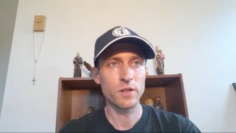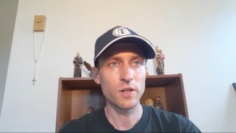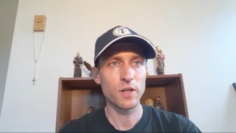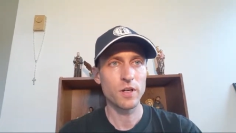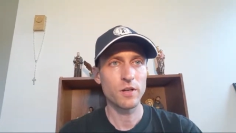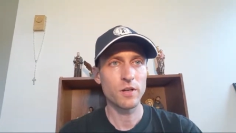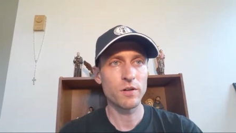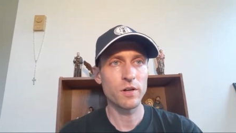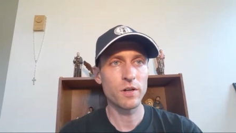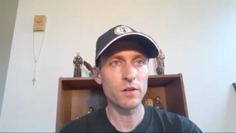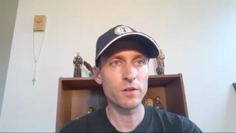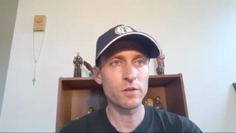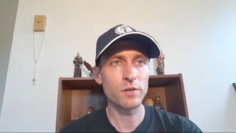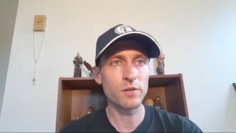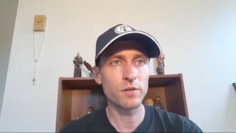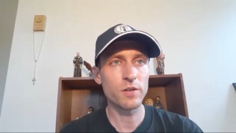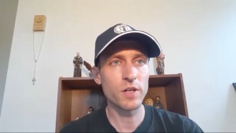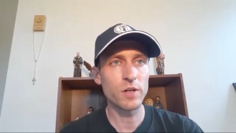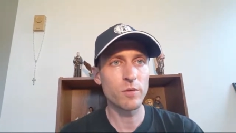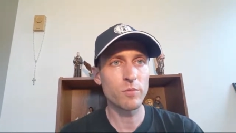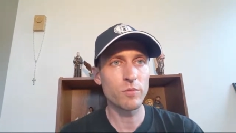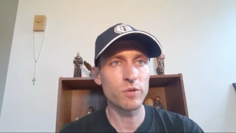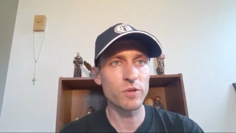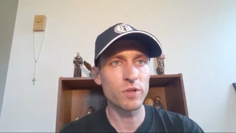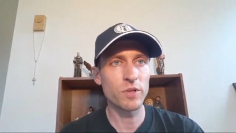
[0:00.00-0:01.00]
In honor of
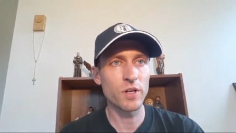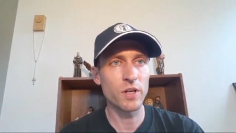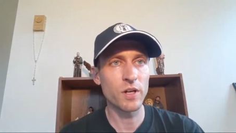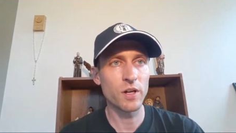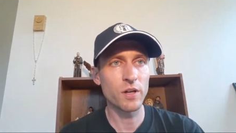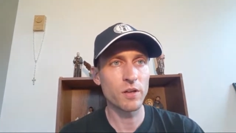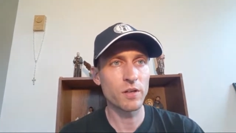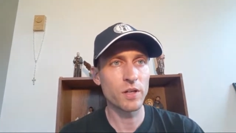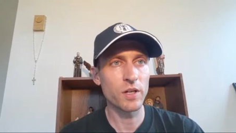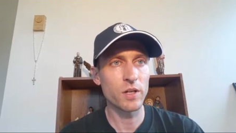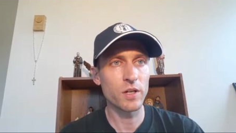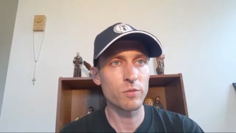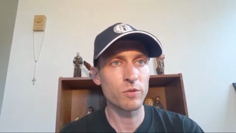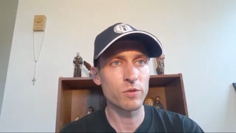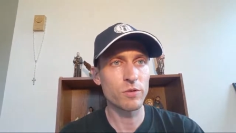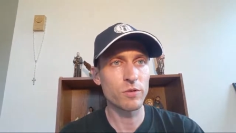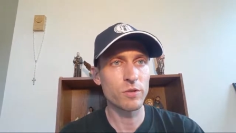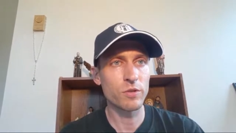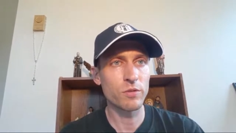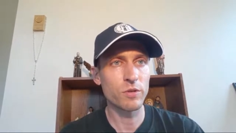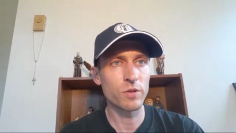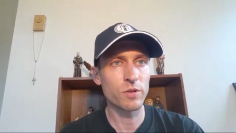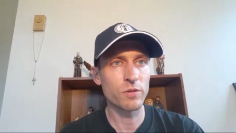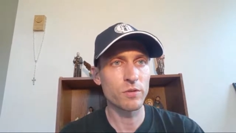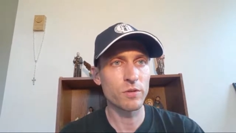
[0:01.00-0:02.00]
Labor Day, I labored
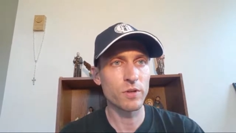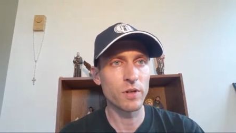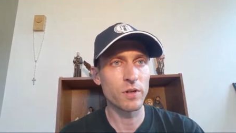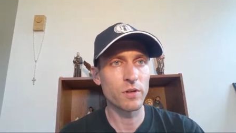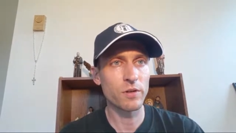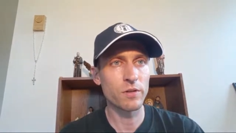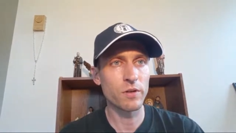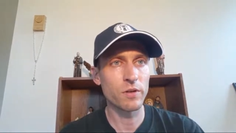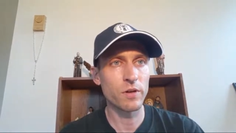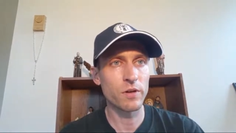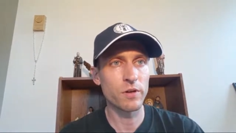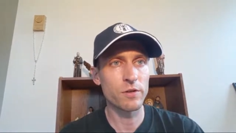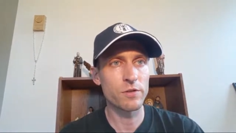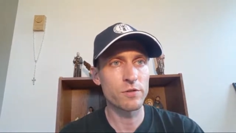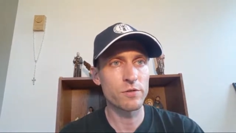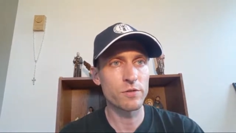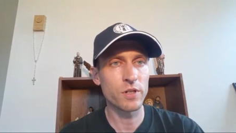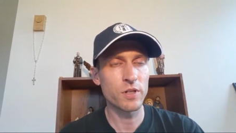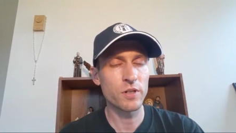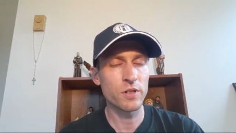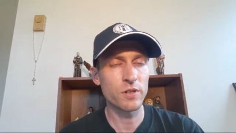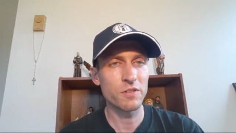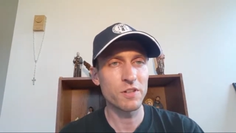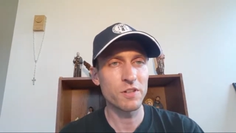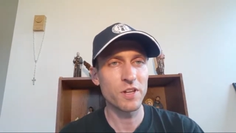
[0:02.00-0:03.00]
doing a lot of
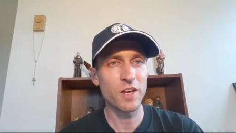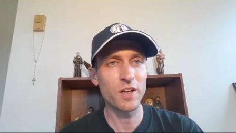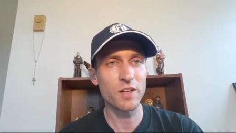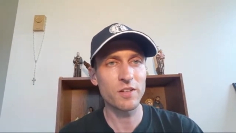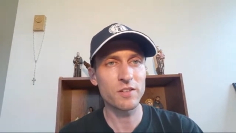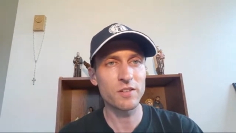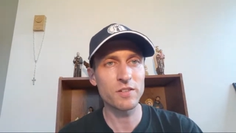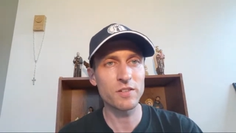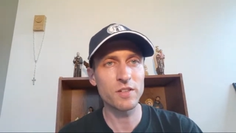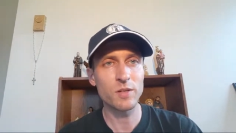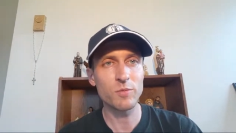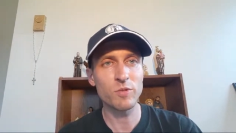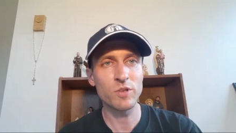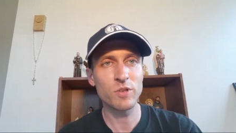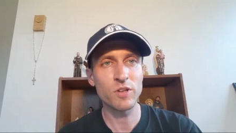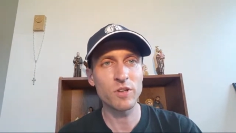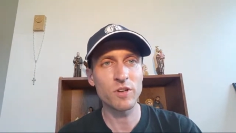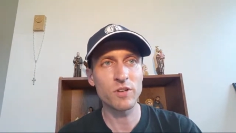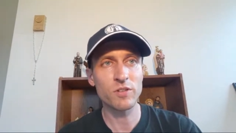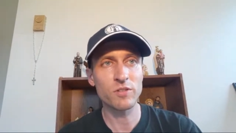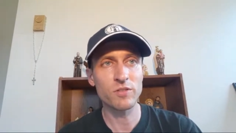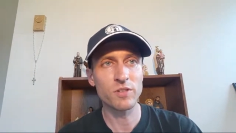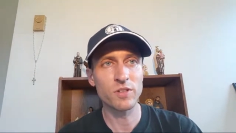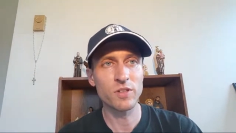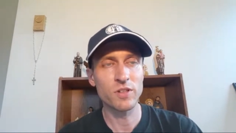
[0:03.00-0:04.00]
laundry. Yeah, same
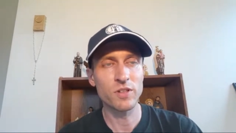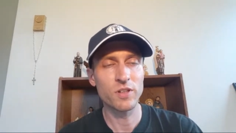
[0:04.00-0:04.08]
here.